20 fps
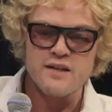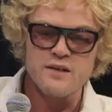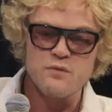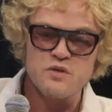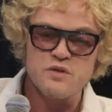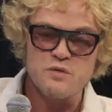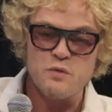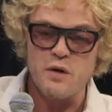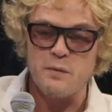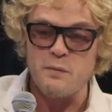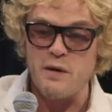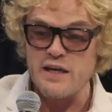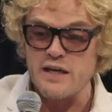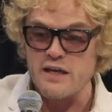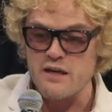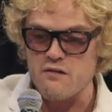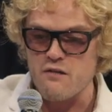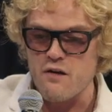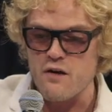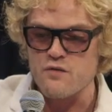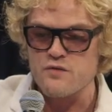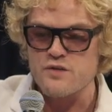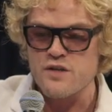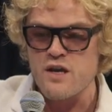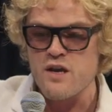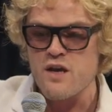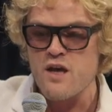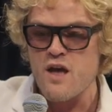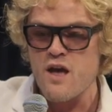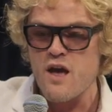He was one of my heroes.
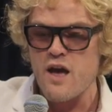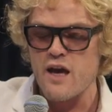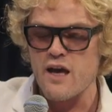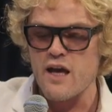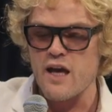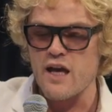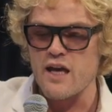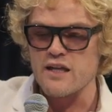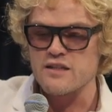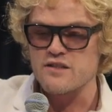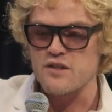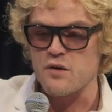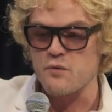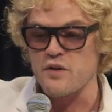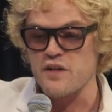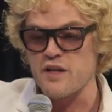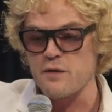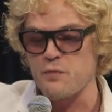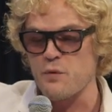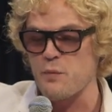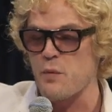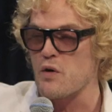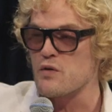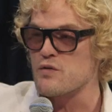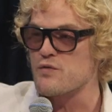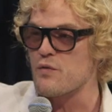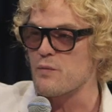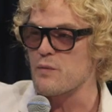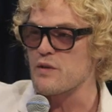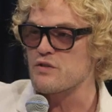And so when they
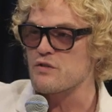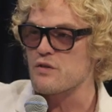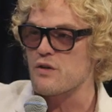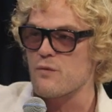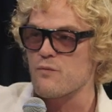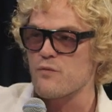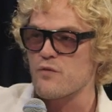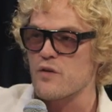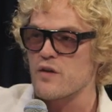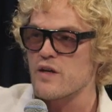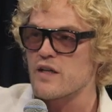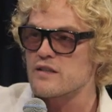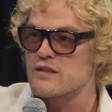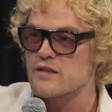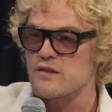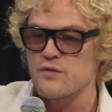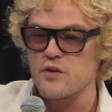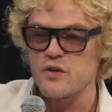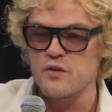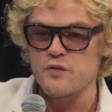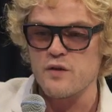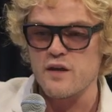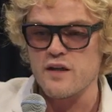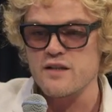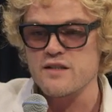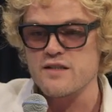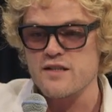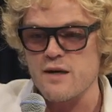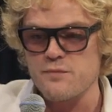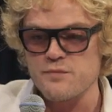proposed for me to come for an interview, I
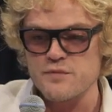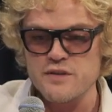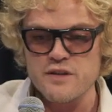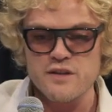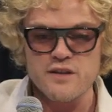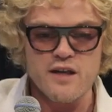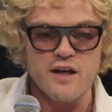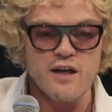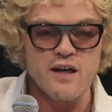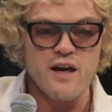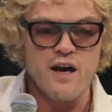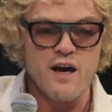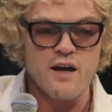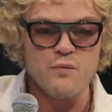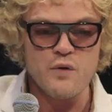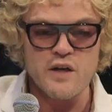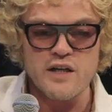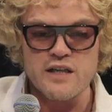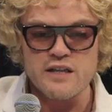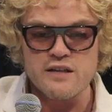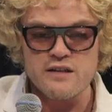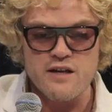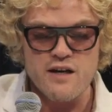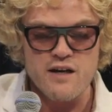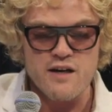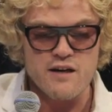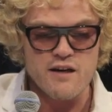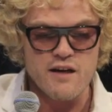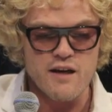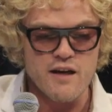accepted. I went in
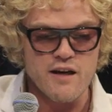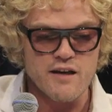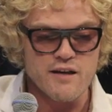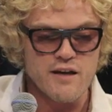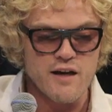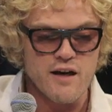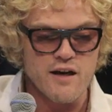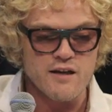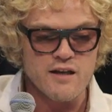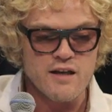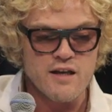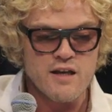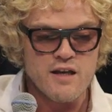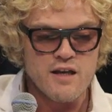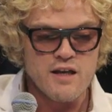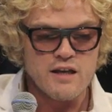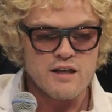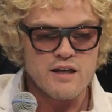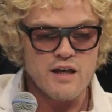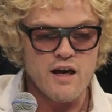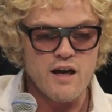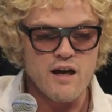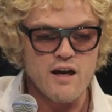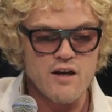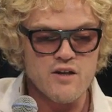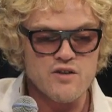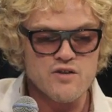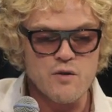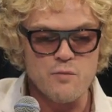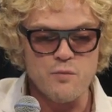there, and
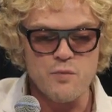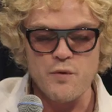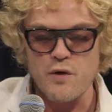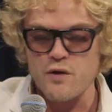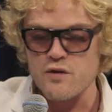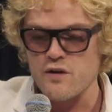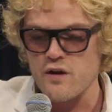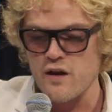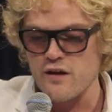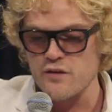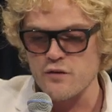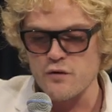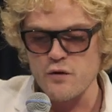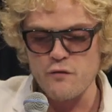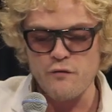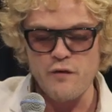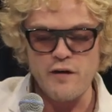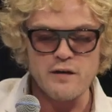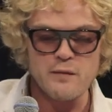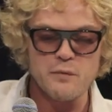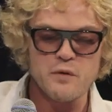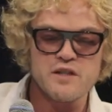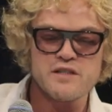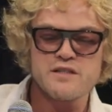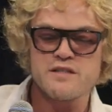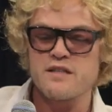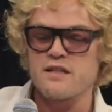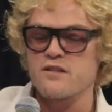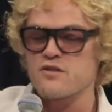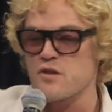Jean-Paul, I don't know if anybody's
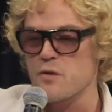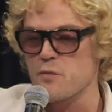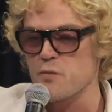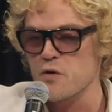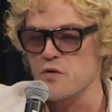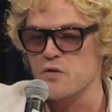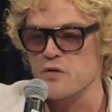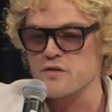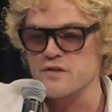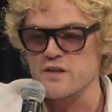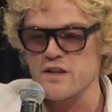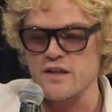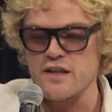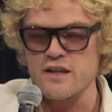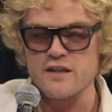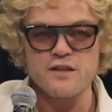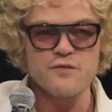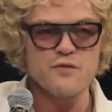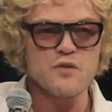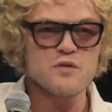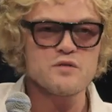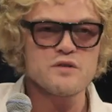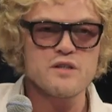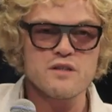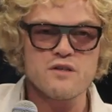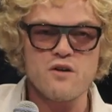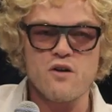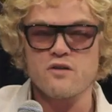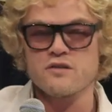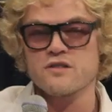seen Jean-Paul Gaultier in interviews, he
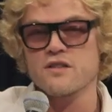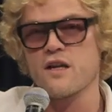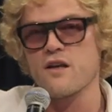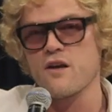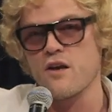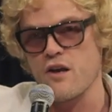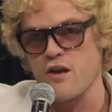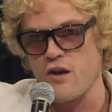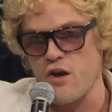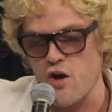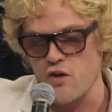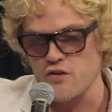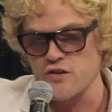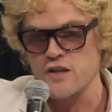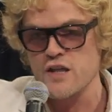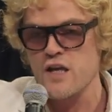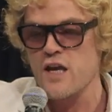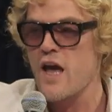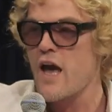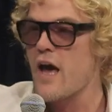talks a lot.